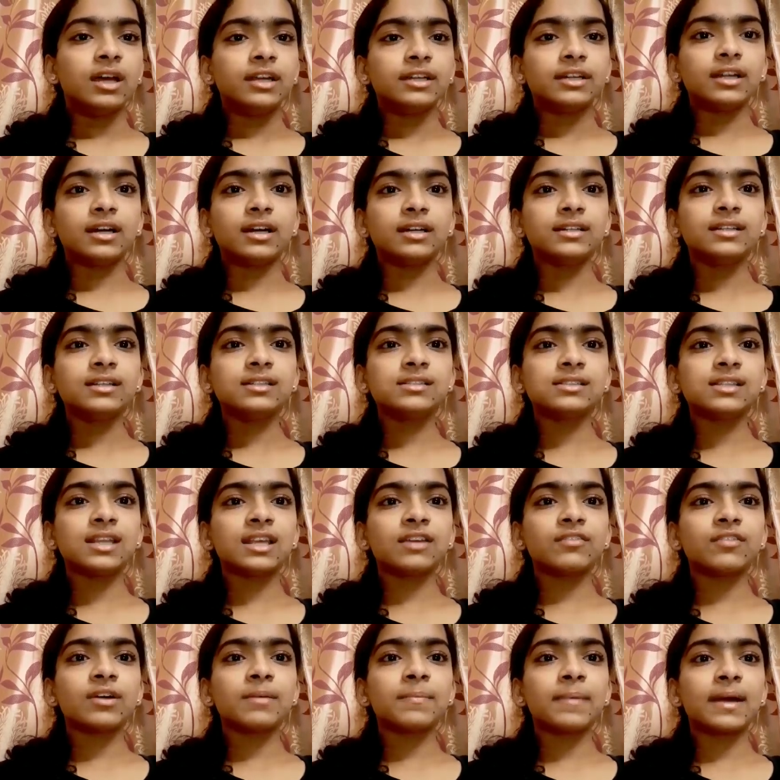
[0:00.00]
Turtles
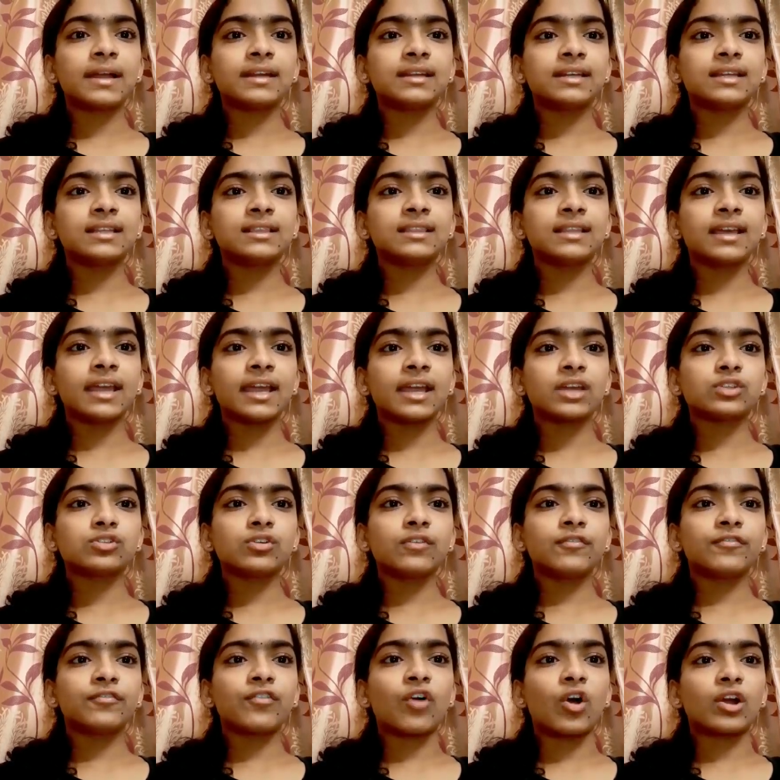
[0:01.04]
live up until the age
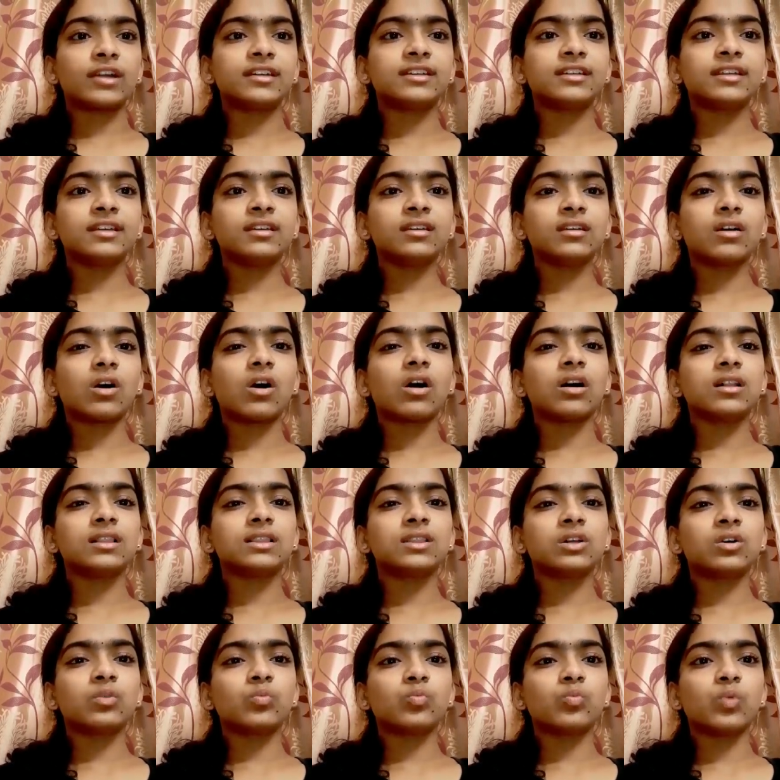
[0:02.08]
of 40,
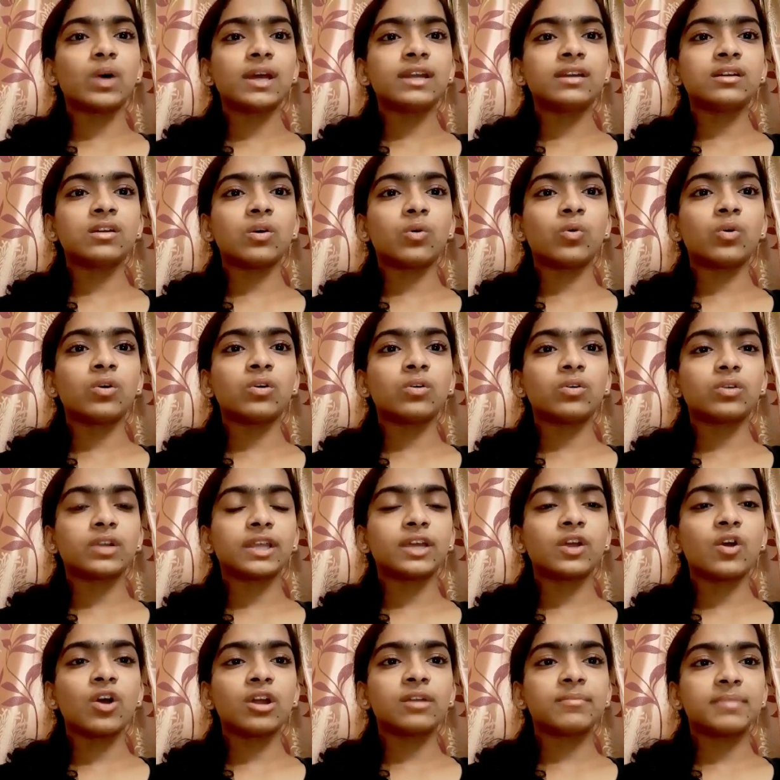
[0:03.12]
although one
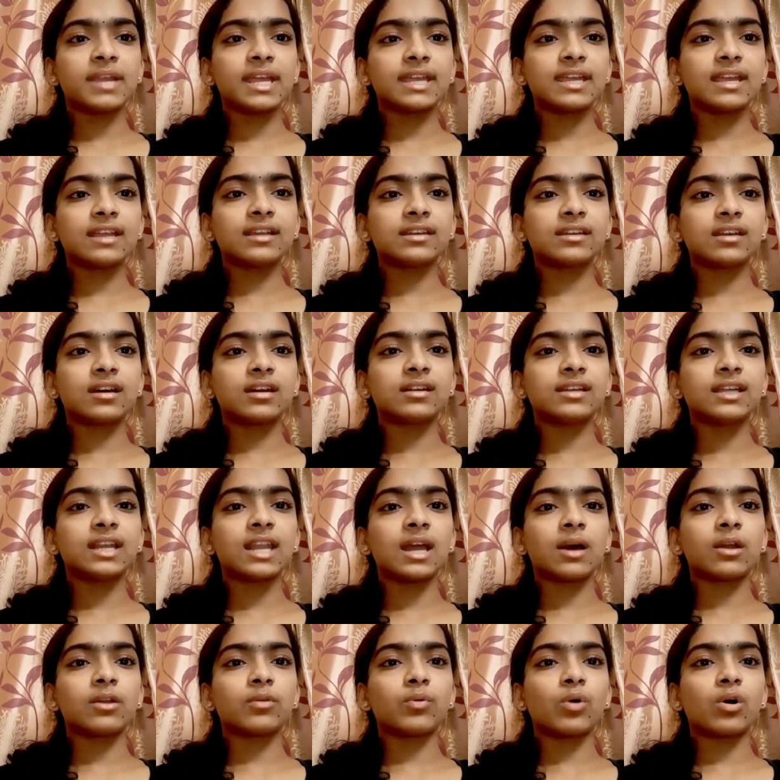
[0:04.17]
record breaking
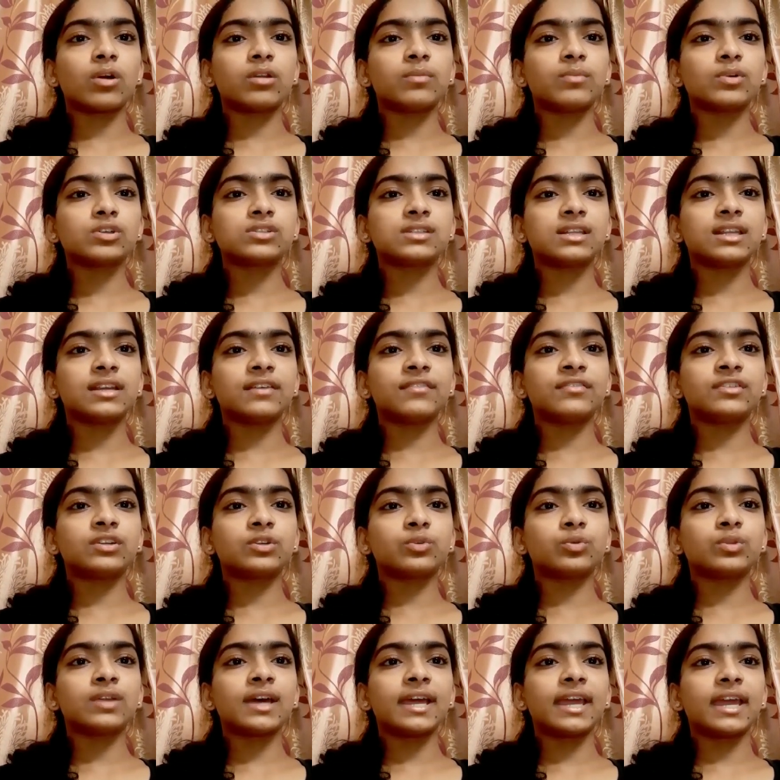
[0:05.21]
turtle almost lived
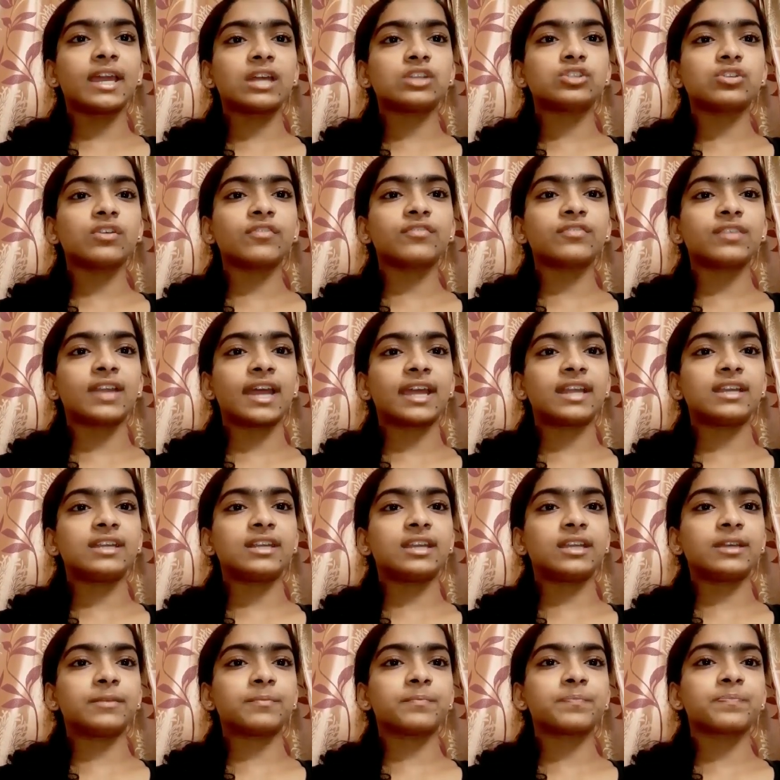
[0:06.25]
to the age of
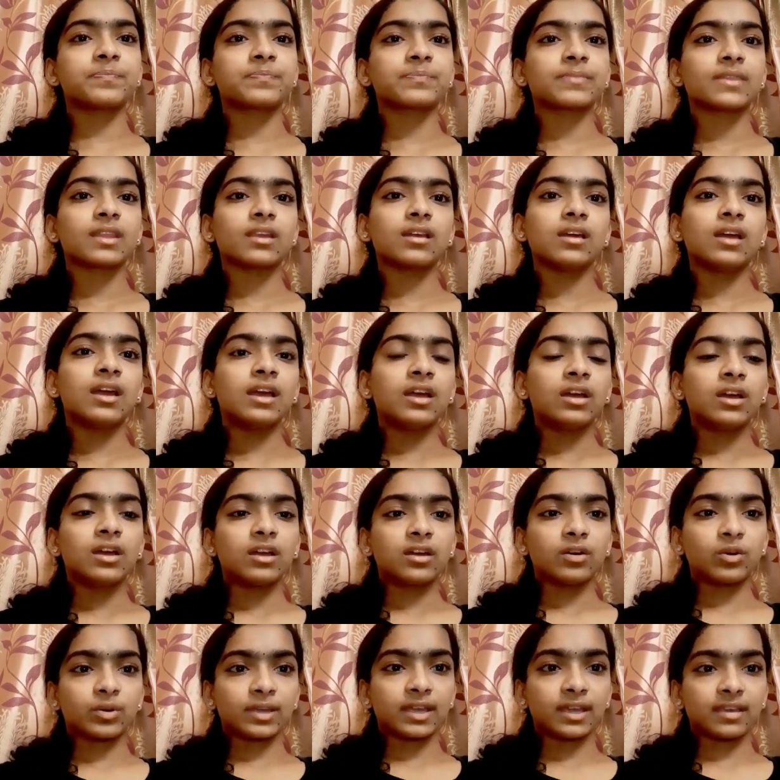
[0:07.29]
90.
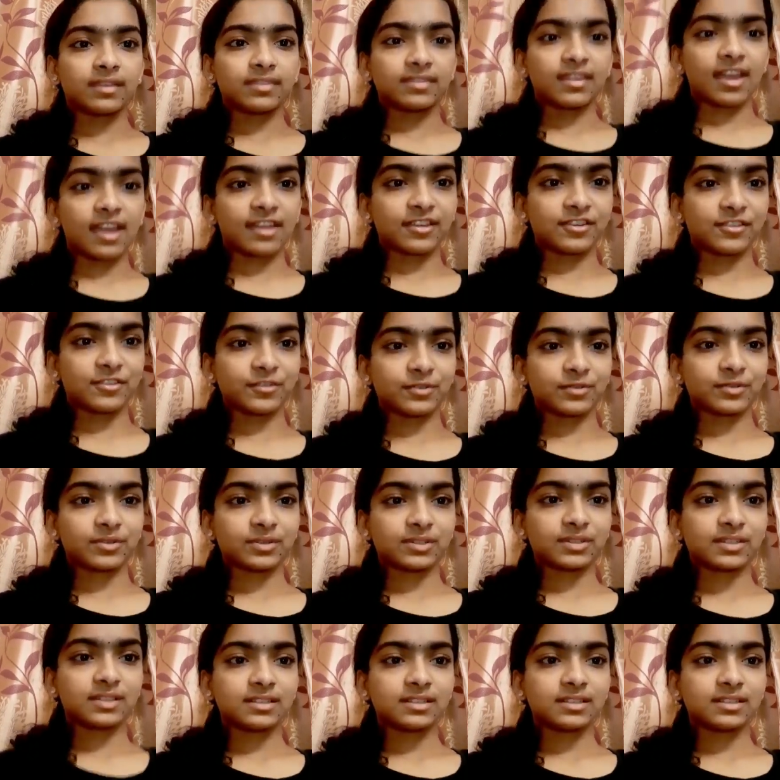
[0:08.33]
Okay, thank you.